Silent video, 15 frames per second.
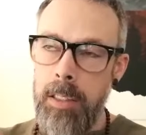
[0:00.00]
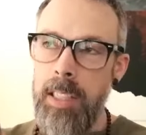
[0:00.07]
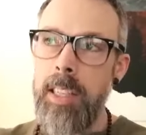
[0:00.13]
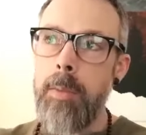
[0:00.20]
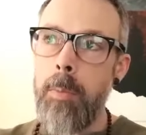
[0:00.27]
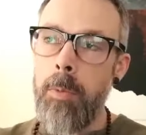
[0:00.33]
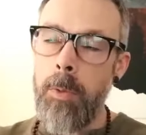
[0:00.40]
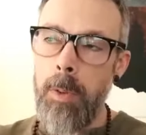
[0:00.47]

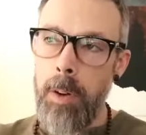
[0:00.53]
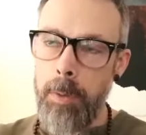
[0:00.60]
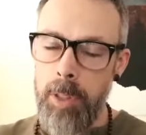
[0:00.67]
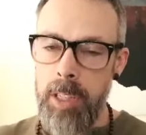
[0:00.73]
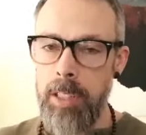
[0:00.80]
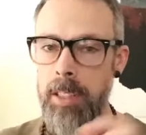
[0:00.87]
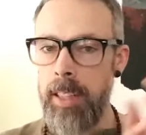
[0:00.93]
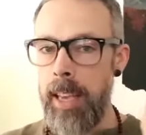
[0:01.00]
deem
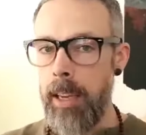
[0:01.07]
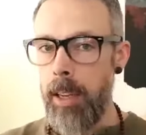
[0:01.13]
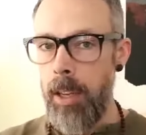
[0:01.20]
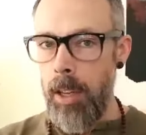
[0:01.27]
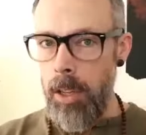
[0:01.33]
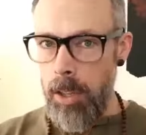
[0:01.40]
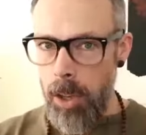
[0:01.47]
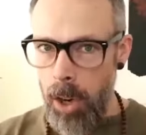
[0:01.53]
frivolous like
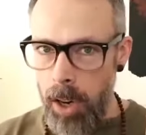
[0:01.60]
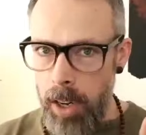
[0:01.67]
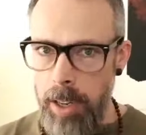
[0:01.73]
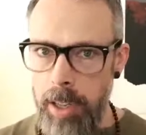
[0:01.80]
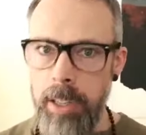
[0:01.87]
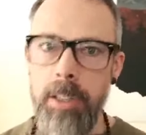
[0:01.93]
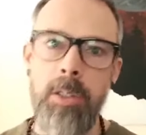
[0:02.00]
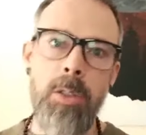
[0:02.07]

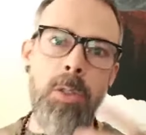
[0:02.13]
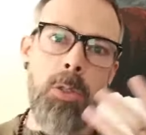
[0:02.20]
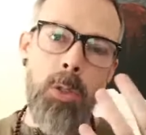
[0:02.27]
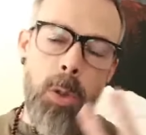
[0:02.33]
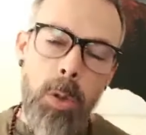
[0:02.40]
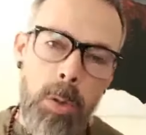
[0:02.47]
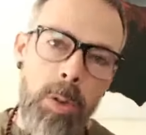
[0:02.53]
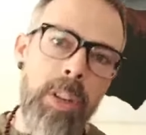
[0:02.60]
cars or
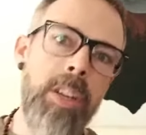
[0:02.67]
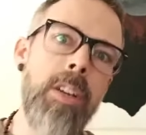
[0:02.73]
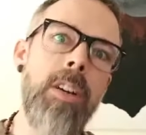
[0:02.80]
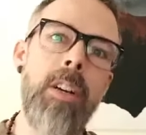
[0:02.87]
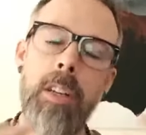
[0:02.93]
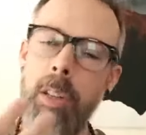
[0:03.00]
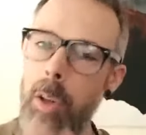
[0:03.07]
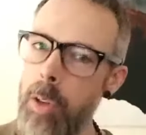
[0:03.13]
jewelry
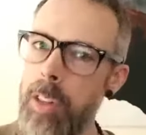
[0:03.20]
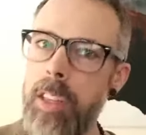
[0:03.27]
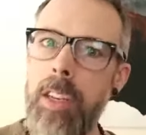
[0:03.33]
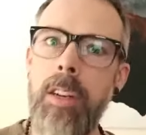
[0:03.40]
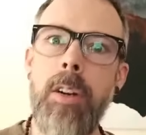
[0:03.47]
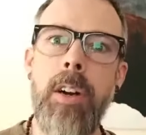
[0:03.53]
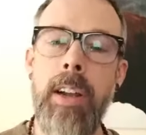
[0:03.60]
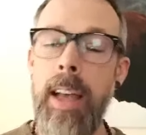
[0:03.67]
or
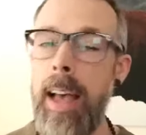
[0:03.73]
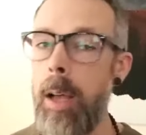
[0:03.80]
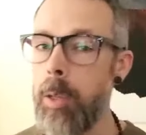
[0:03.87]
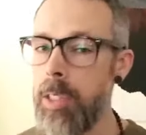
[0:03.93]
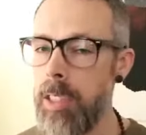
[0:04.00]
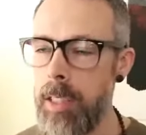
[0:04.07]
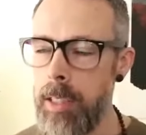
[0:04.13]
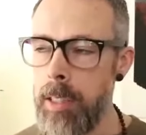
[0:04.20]
clothing or
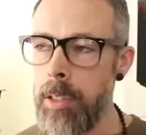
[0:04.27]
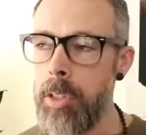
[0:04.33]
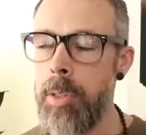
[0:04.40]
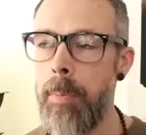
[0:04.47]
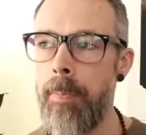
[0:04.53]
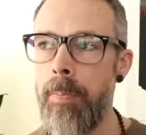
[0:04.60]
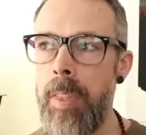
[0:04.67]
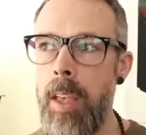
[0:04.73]

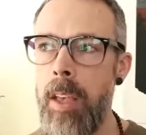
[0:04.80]
houses